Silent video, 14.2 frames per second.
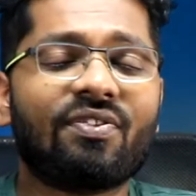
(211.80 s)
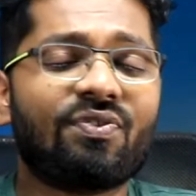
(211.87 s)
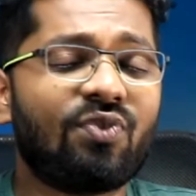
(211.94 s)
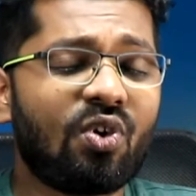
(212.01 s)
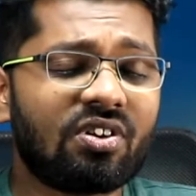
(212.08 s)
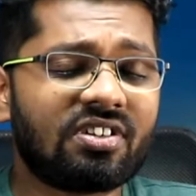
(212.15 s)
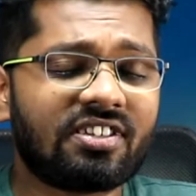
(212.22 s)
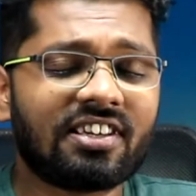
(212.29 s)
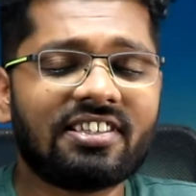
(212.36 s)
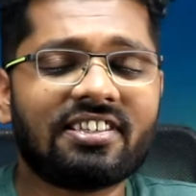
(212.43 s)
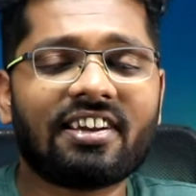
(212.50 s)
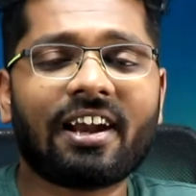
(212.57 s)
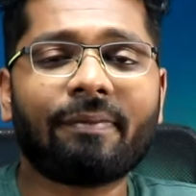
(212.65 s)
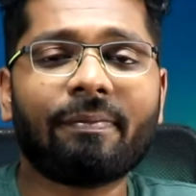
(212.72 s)
Force touch
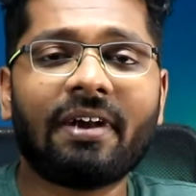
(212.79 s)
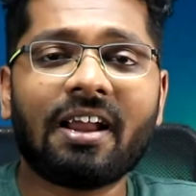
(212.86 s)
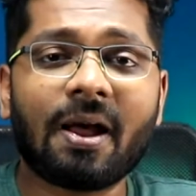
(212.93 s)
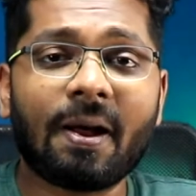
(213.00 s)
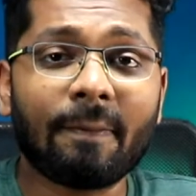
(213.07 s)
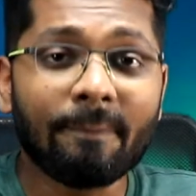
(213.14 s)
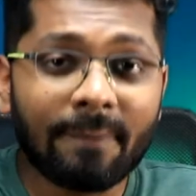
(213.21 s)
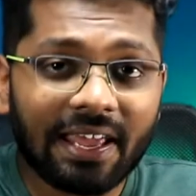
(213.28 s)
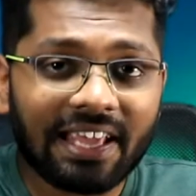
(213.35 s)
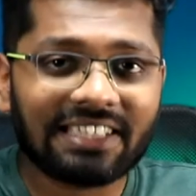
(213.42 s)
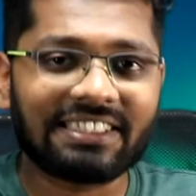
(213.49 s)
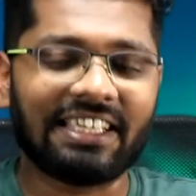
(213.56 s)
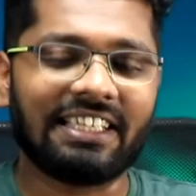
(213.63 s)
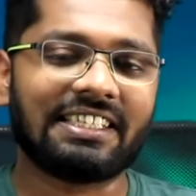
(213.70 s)
trackpad,
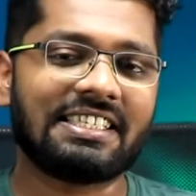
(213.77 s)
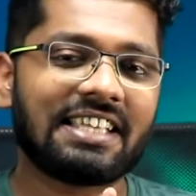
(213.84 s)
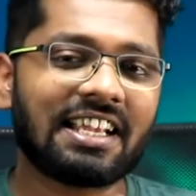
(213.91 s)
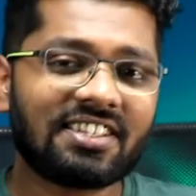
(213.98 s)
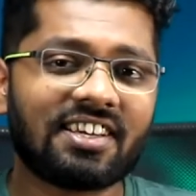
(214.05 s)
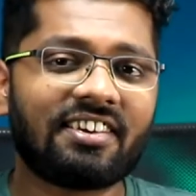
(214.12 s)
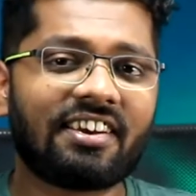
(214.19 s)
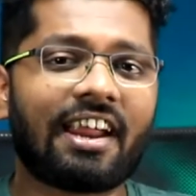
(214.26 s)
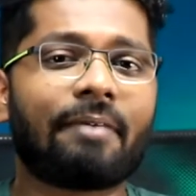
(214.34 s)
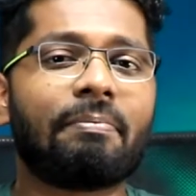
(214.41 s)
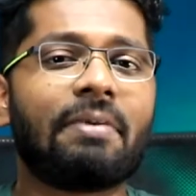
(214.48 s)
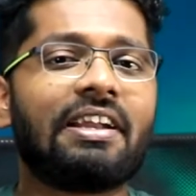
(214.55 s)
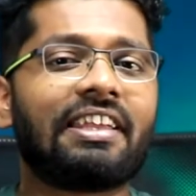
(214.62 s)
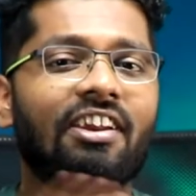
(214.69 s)
amazing. Such a
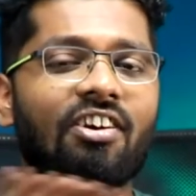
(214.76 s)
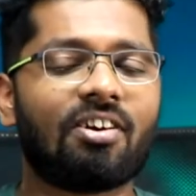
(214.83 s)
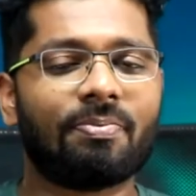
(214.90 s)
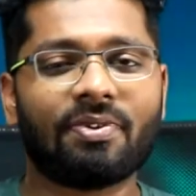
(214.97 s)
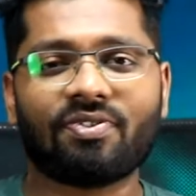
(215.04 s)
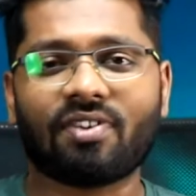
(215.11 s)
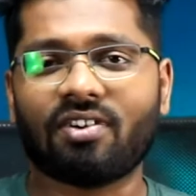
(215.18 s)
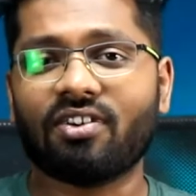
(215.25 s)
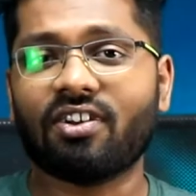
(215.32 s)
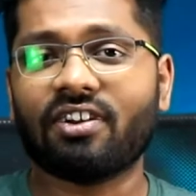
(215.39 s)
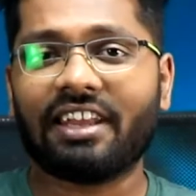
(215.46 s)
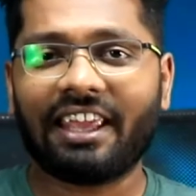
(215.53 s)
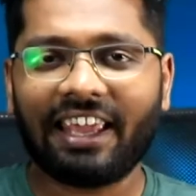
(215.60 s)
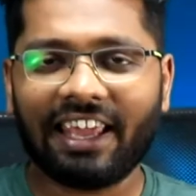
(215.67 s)
trackpad cannot be found on
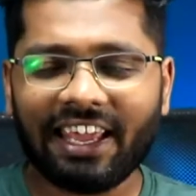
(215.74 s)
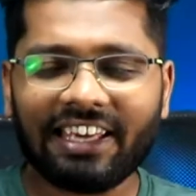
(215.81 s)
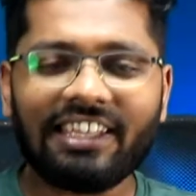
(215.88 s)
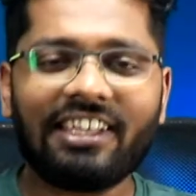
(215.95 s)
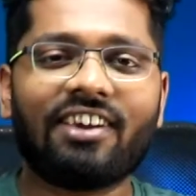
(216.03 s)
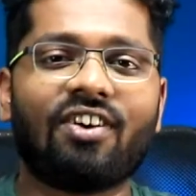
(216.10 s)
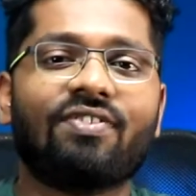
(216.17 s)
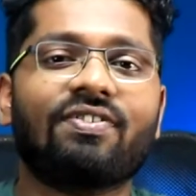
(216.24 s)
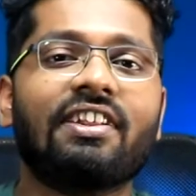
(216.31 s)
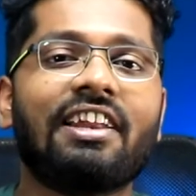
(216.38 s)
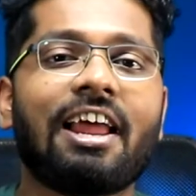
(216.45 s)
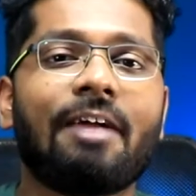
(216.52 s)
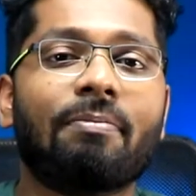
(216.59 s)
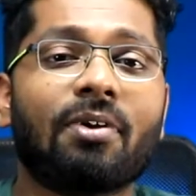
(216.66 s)
any of the
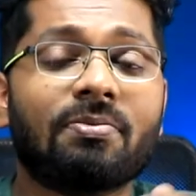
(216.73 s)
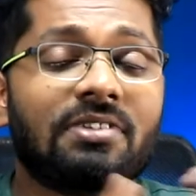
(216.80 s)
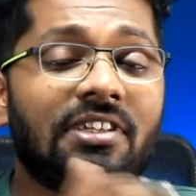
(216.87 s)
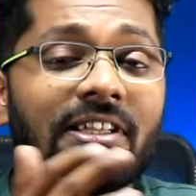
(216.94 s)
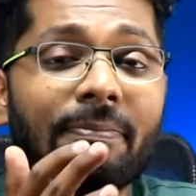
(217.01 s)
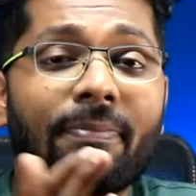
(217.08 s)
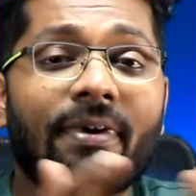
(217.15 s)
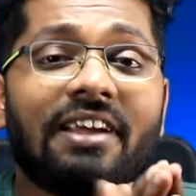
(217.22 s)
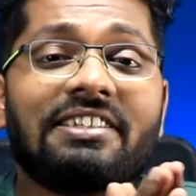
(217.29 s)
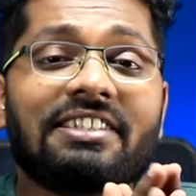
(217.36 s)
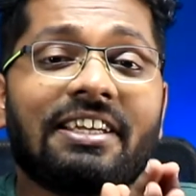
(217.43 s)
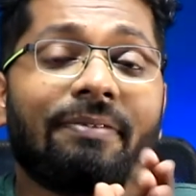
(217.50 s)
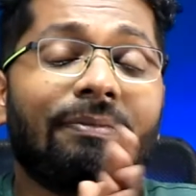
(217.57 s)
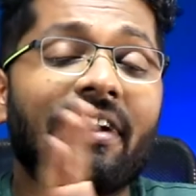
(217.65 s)
laptops in the price
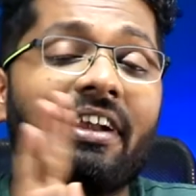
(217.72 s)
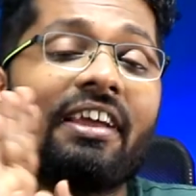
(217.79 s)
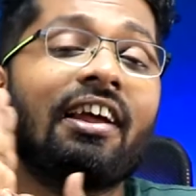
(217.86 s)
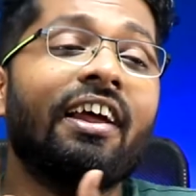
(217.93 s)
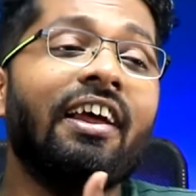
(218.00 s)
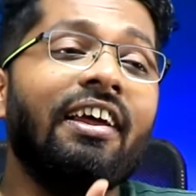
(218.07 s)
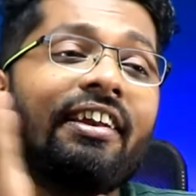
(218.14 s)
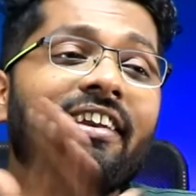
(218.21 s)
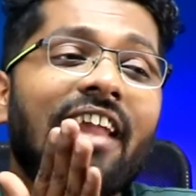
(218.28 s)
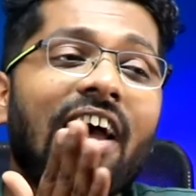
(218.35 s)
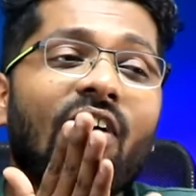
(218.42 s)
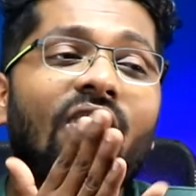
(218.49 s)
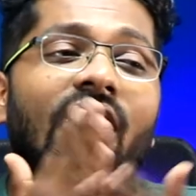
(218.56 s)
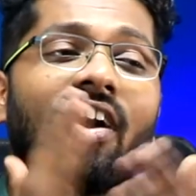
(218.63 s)
segment.
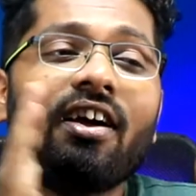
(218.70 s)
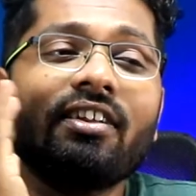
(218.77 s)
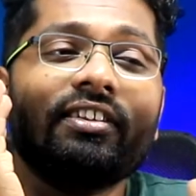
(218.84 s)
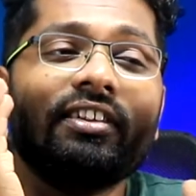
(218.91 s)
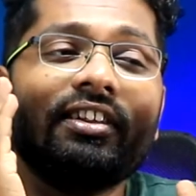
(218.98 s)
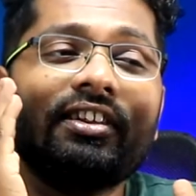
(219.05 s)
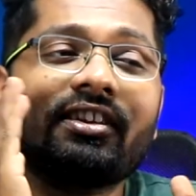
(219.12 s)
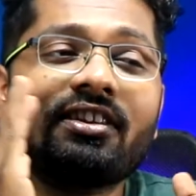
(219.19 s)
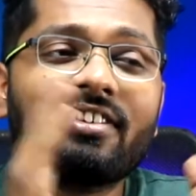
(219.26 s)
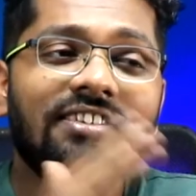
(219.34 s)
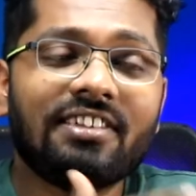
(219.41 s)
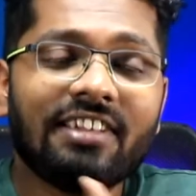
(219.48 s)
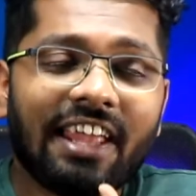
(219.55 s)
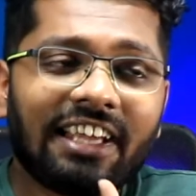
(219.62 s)
Now, the
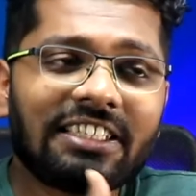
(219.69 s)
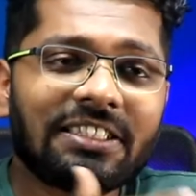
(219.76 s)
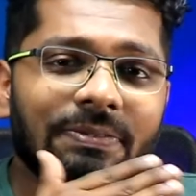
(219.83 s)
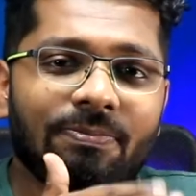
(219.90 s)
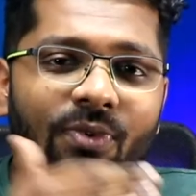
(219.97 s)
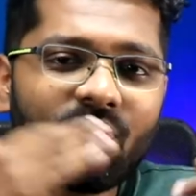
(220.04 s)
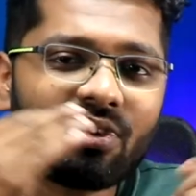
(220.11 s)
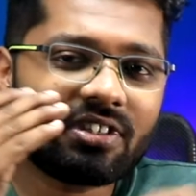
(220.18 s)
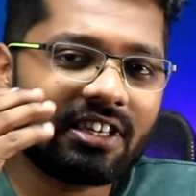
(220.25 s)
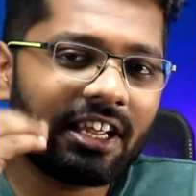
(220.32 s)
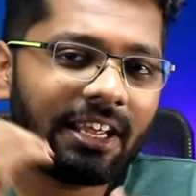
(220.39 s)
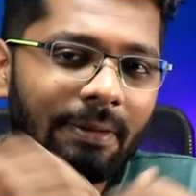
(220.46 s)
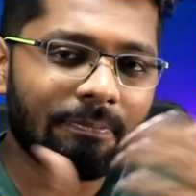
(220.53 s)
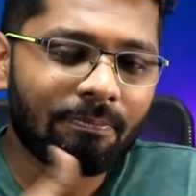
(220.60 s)
next
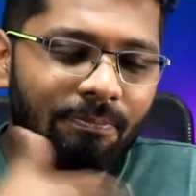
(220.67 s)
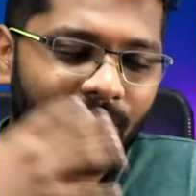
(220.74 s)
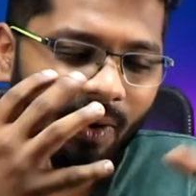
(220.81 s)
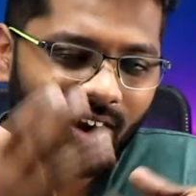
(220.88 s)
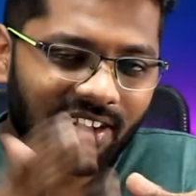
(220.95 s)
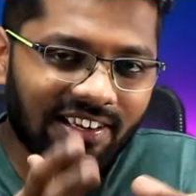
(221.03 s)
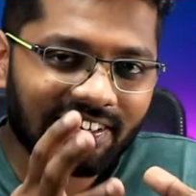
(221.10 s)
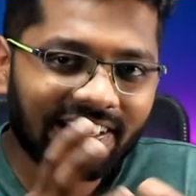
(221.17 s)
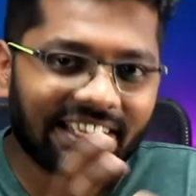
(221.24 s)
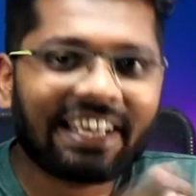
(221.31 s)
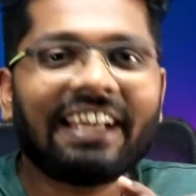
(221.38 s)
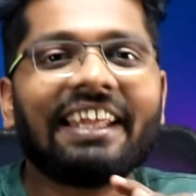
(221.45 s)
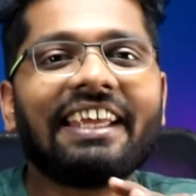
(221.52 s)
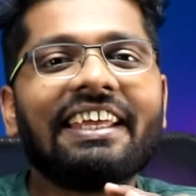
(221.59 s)
most important
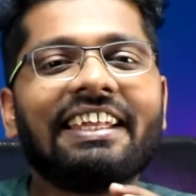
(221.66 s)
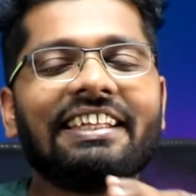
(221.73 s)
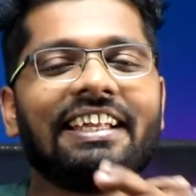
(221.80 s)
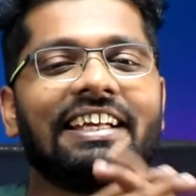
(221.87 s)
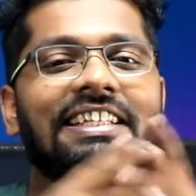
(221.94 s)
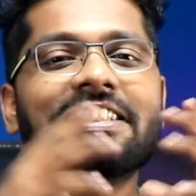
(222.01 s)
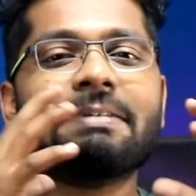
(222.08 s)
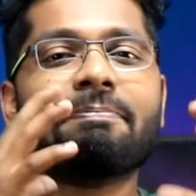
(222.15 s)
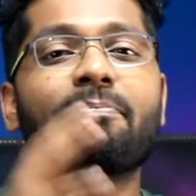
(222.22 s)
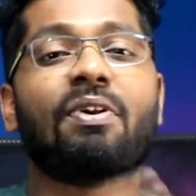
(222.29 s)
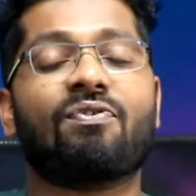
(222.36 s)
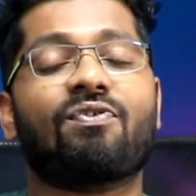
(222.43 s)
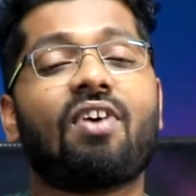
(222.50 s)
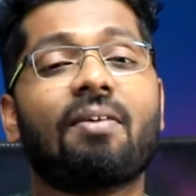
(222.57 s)
category, that is the
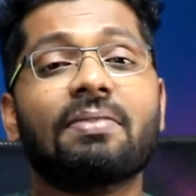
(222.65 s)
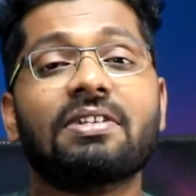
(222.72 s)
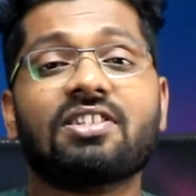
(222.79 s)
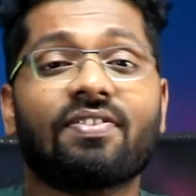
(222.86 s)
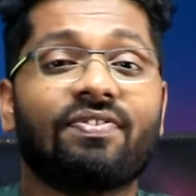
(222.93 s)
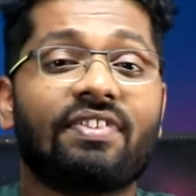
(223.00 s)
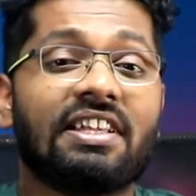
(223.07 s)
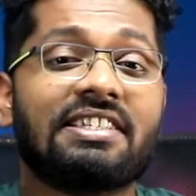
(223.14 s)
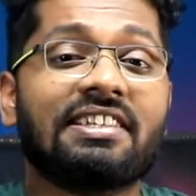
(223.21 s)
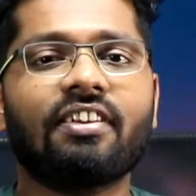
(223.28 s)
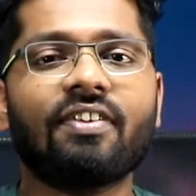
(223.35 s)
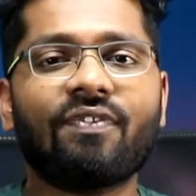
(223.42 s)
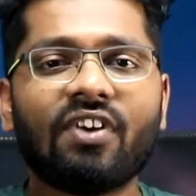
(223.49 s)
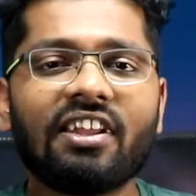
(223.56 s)
performance of this.
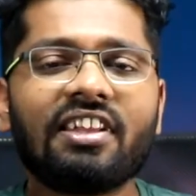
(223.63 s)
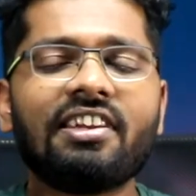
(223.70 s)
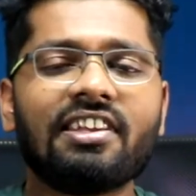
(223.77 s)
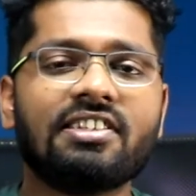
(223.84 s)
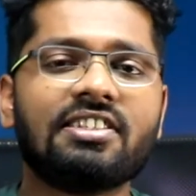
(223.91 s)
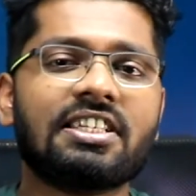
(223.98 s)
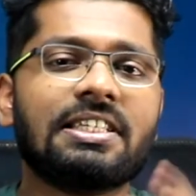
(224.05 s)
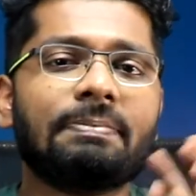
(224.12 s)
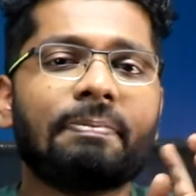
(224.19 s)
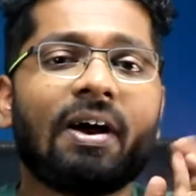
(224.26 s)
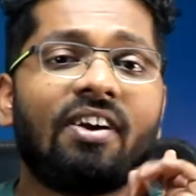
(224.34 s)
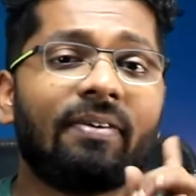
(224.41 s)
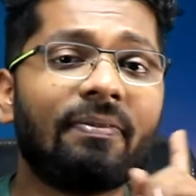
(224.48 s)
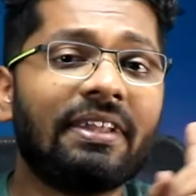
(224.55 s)
The 14-inch is
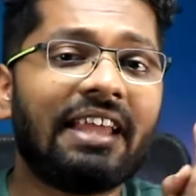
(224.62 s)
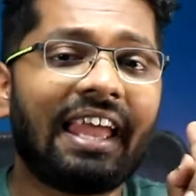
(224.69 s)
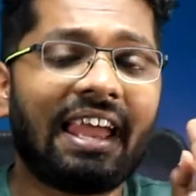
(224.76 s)
powered by the